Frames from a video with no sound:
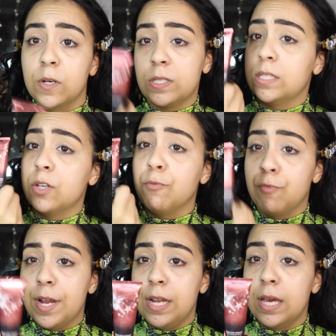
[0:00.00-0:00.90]
Mills. This is a
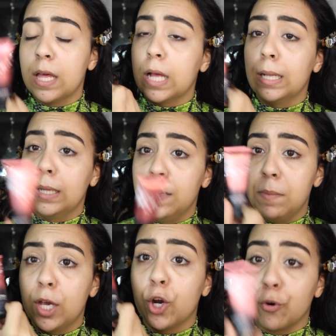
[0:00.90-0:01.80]
radiant
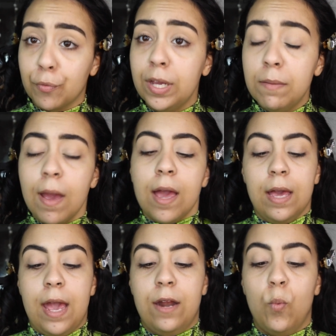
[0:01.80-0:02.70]
gleaming cream.
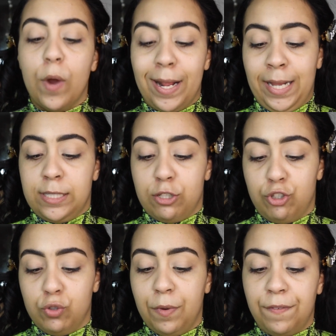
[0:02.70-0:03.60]
And what I like to
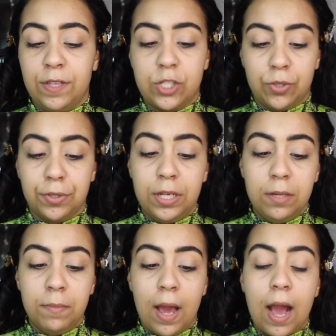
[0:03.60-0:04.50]
do with this
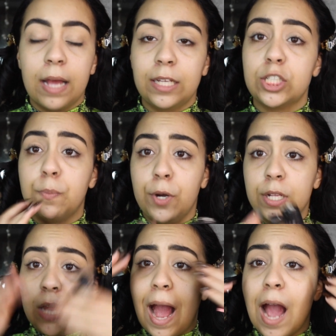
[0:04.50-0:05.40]
cream, I like to put it
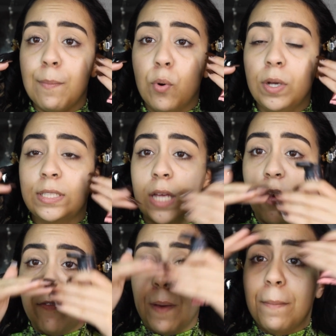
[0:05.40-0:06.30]
in the high points
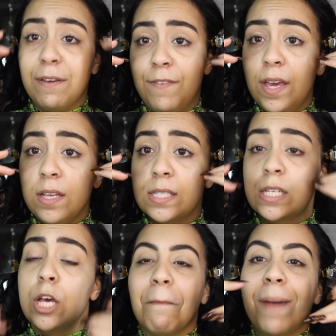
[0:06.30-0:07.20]
of my
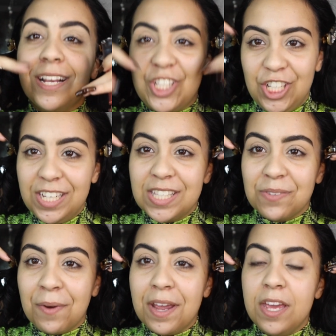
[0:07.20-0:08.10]
face, my
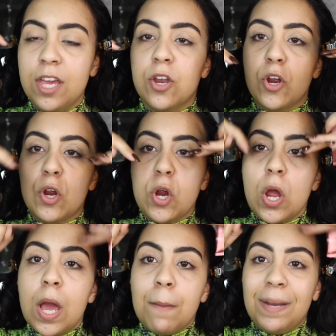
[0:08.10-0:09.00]
cheeks right here,
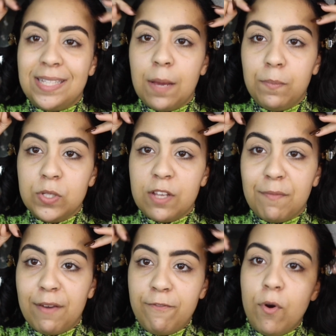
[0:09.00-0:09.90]
my temples of
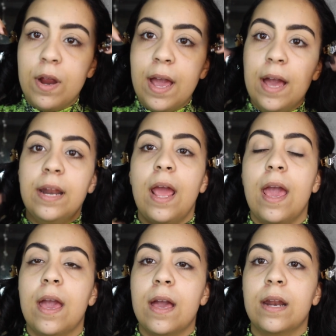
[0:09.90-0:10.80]
my forehead,
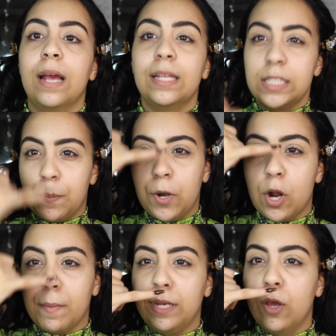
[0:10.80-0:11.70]
and I like to put it
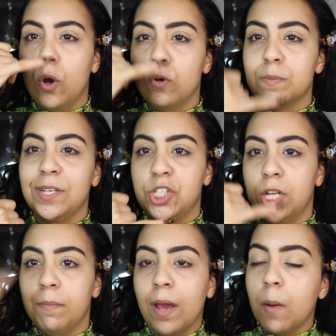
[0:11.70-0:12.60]
on my nose, my
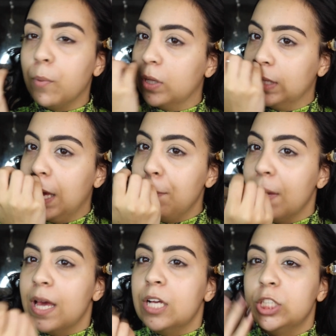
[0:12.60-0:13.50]
chin, and my upper lip,
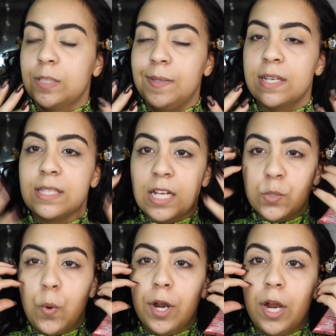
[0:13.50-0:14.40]
just because
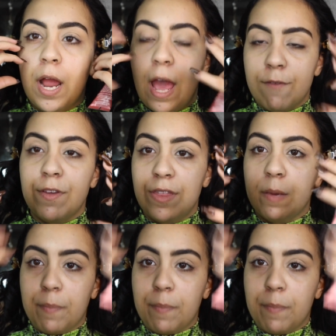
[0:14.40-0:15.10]
that's where everything